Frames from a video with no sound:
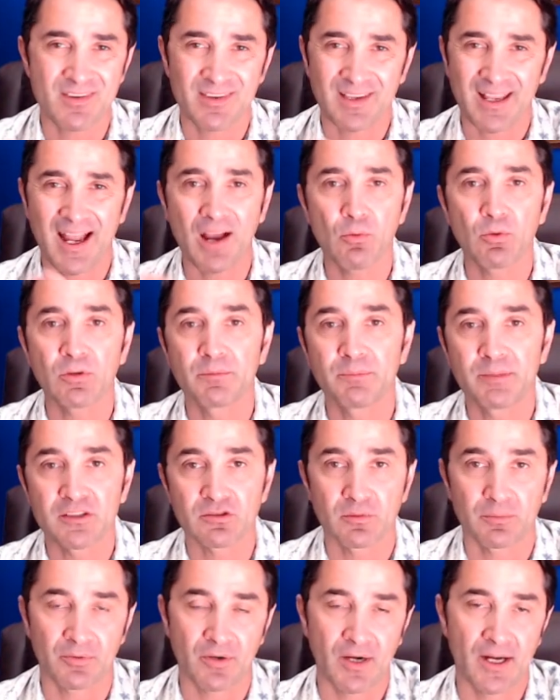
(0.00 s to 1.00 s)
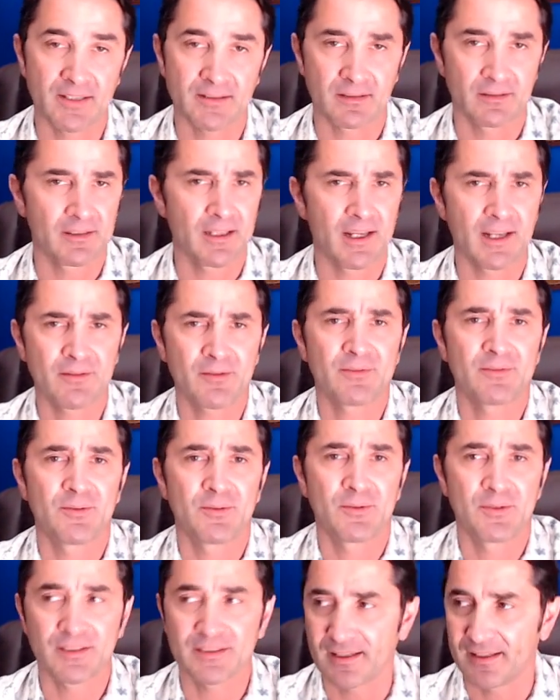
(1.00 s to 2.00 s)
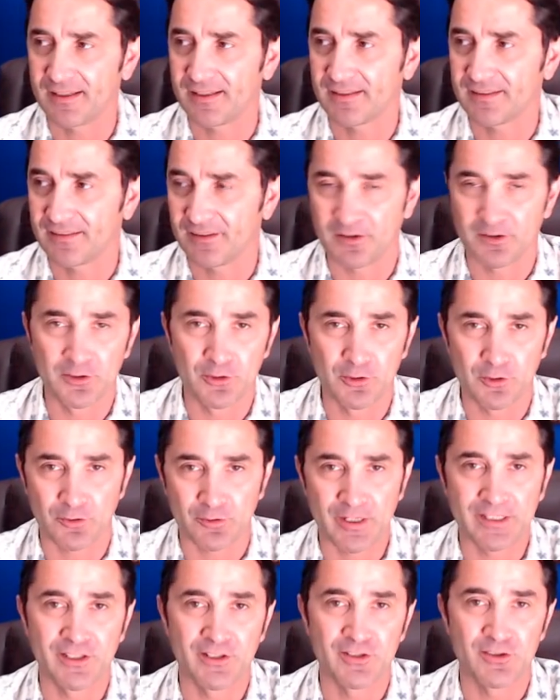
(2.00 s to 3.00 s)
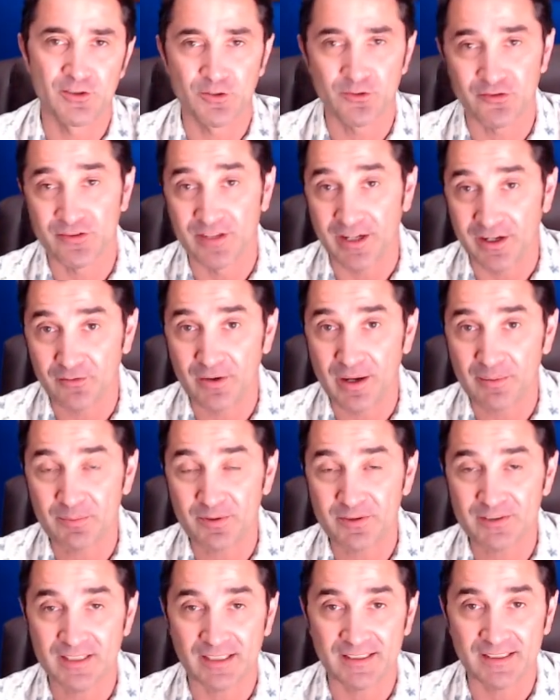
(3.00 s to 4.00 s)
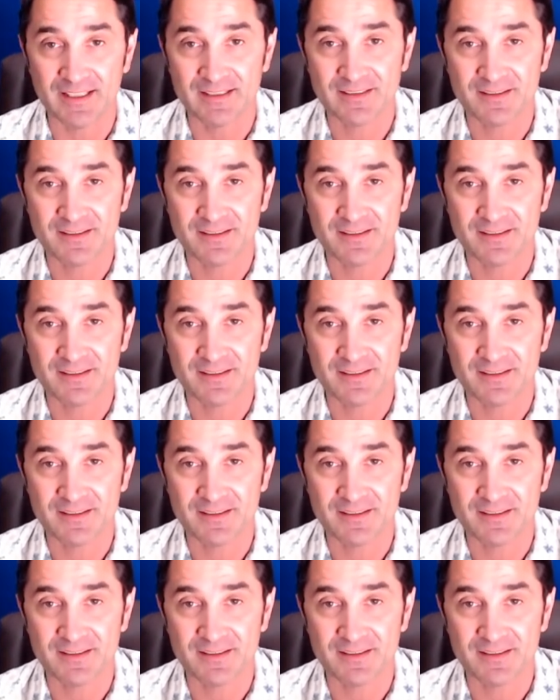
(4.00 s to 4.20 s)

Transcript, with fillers: I would be surprised. They, I don't do you think they let the Ukrainians use their weapons like that.